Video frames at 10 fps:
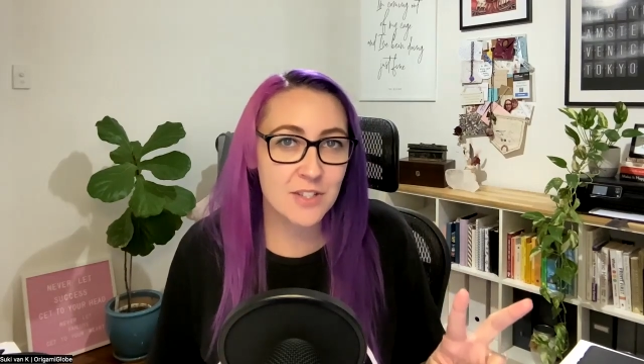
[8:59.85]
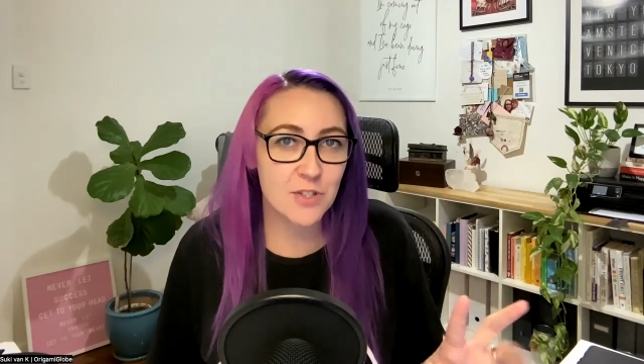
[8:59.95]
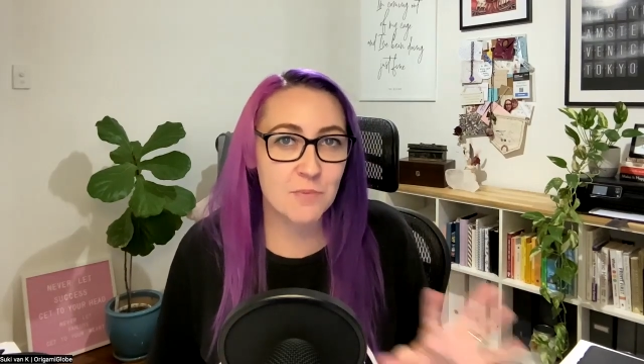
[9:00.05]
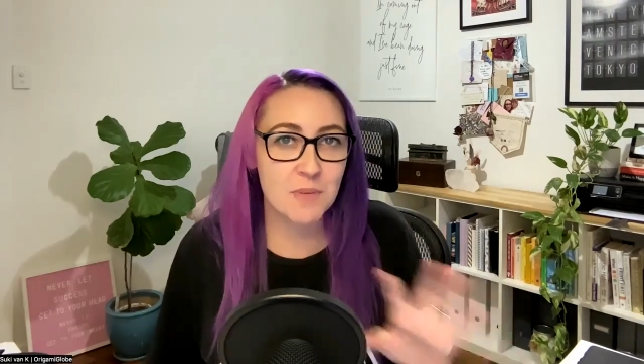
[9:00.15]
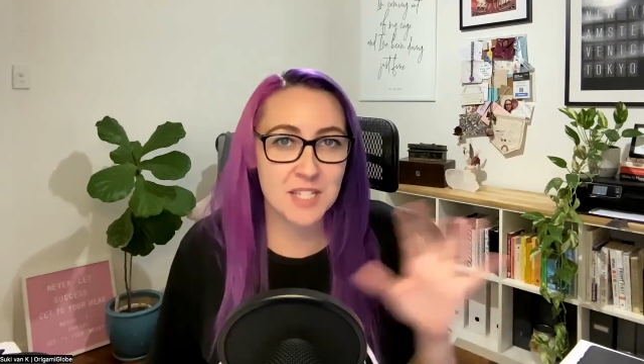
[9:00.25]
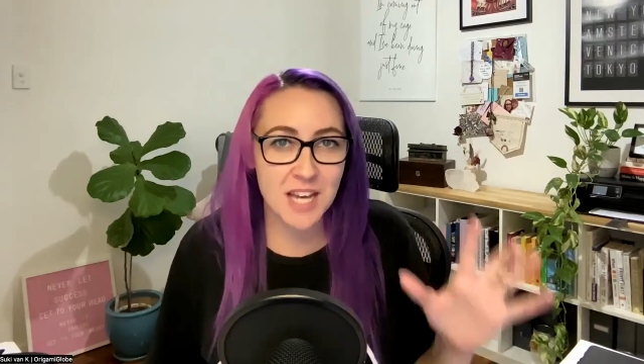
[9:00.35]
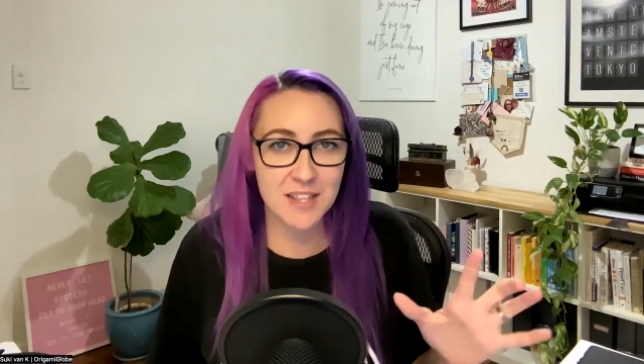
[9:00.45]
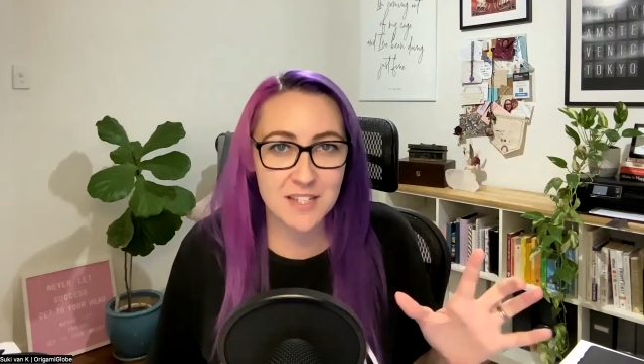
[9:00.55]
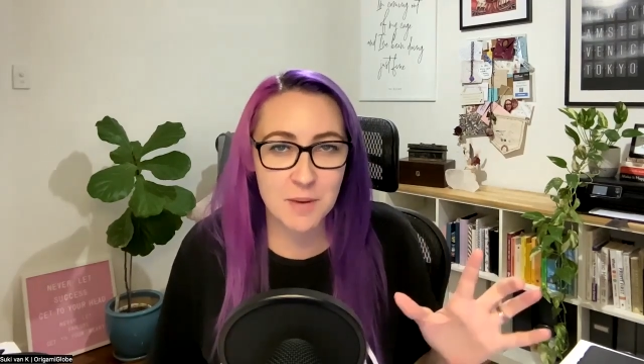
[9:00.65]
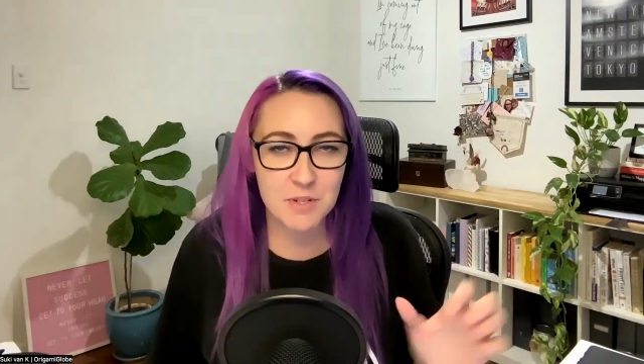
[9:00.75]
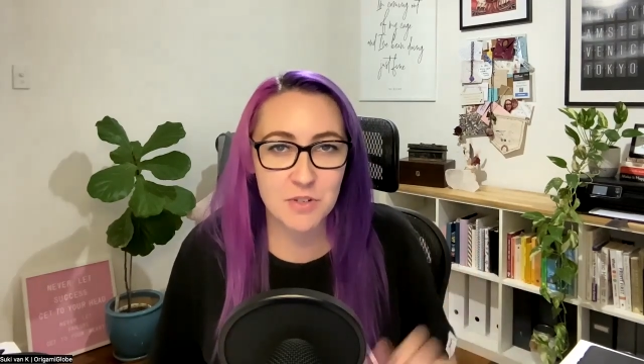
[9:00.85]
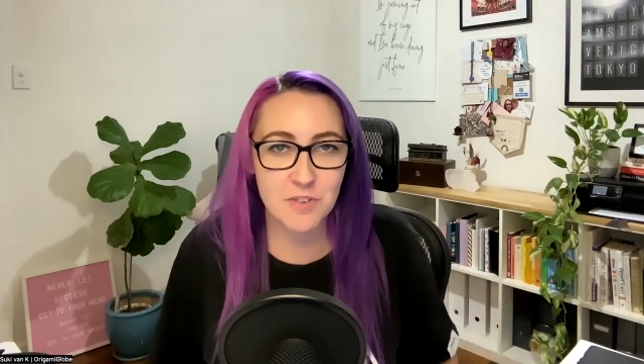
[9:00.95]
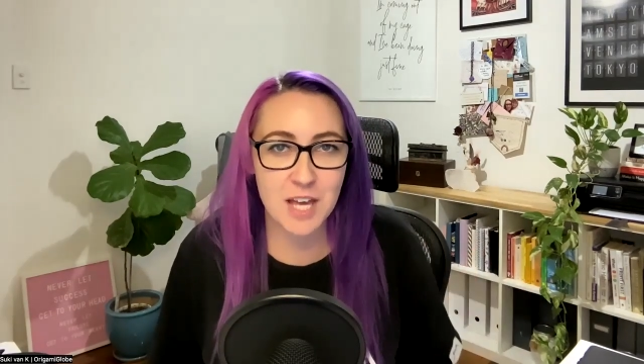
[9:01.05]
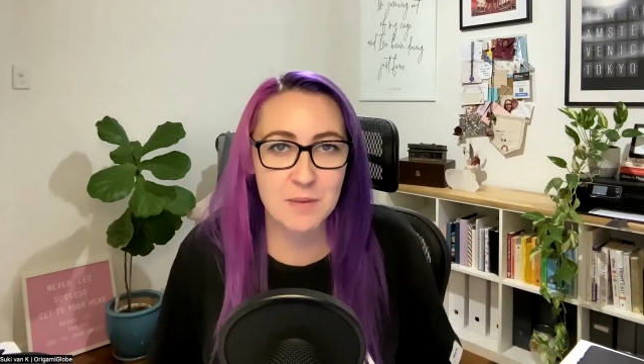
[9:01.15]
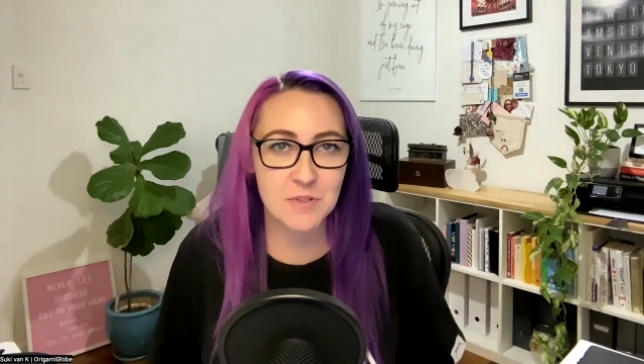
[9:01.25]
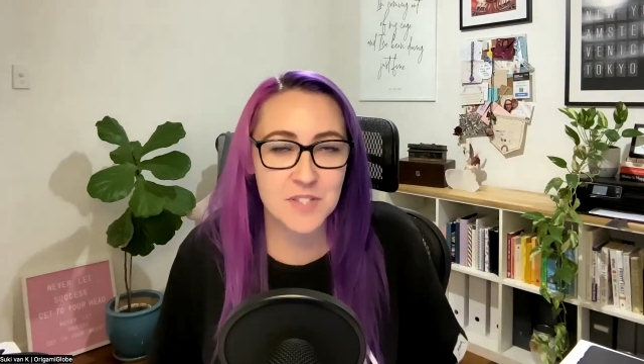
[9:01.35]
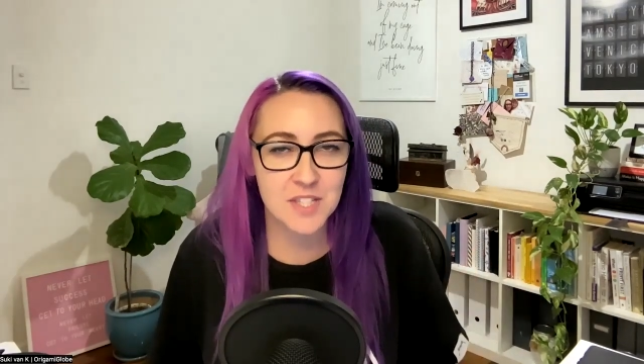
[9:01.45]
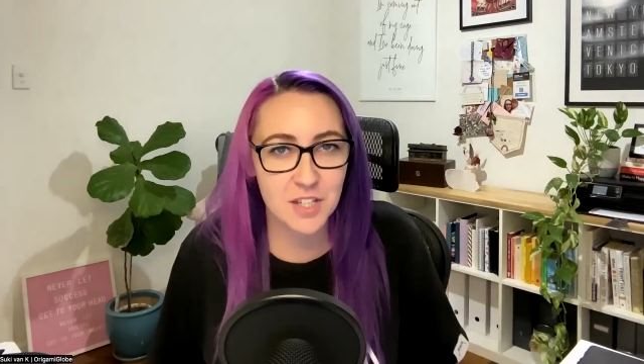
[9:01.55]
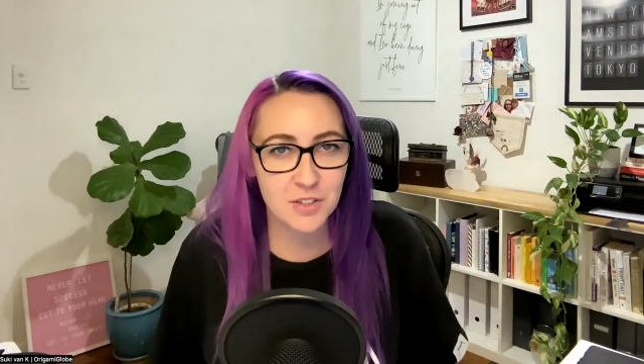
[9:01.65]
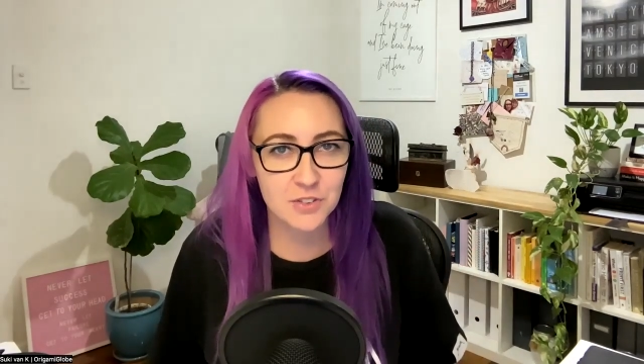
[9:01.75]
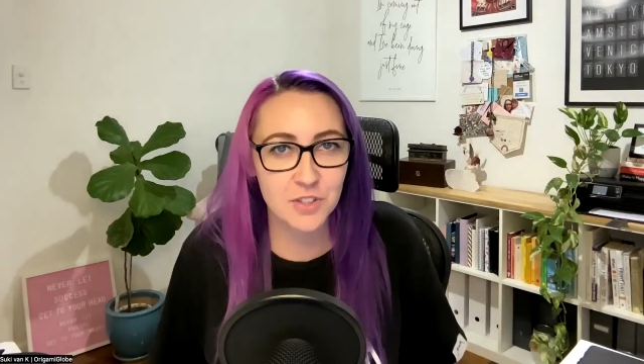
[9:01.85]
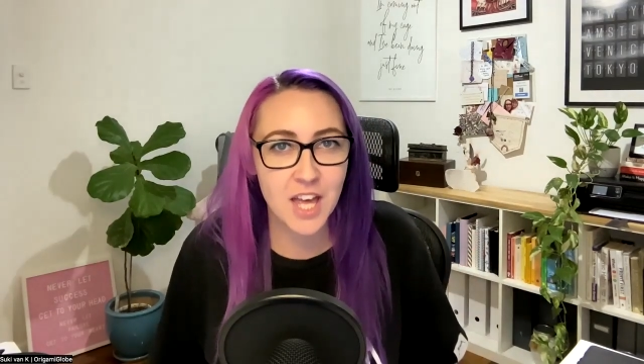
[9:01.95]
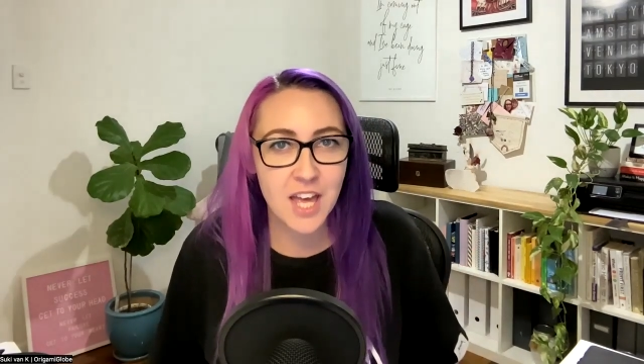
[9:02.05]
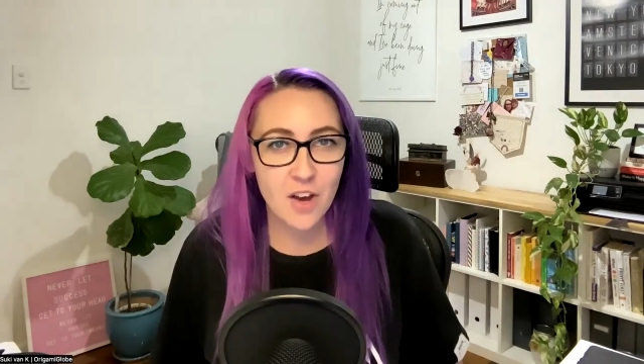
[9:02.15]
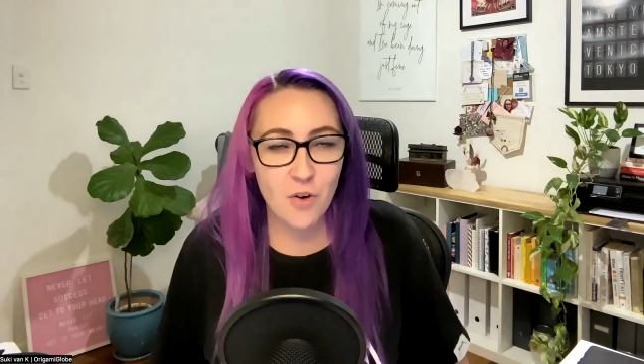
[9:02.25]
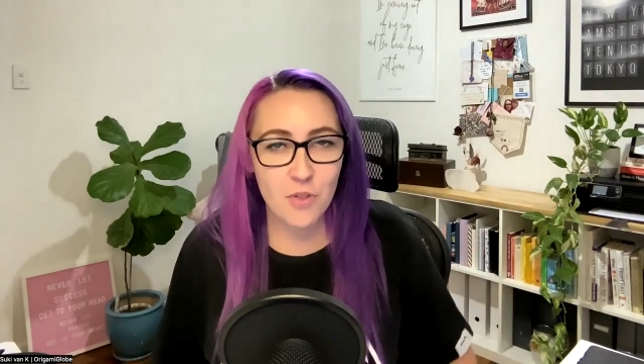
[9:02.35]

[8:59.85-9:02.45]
to mitigate the damage of games of skill or